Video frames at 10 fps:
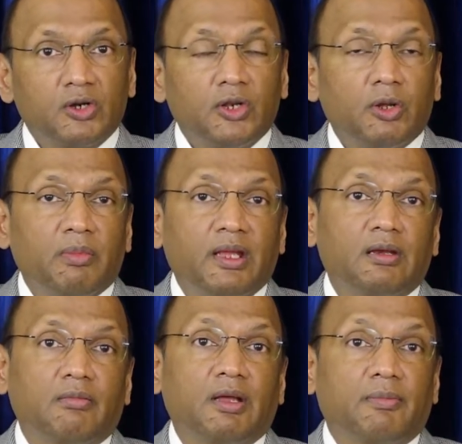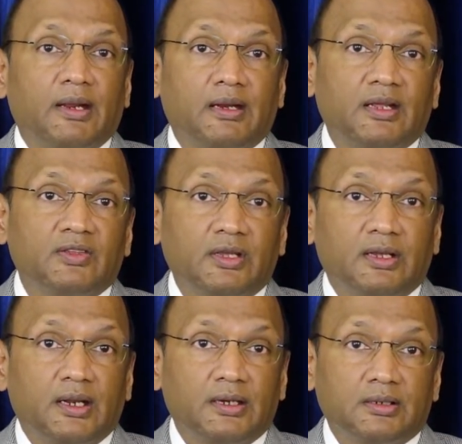do they mean by pregnancy
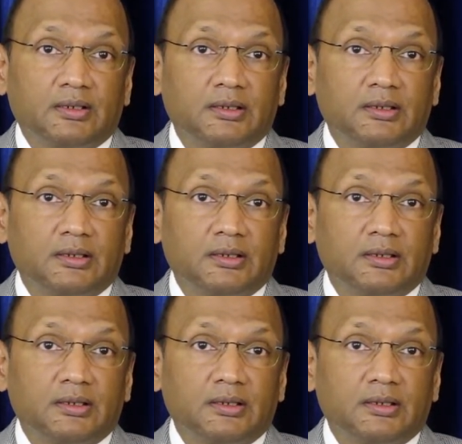rate?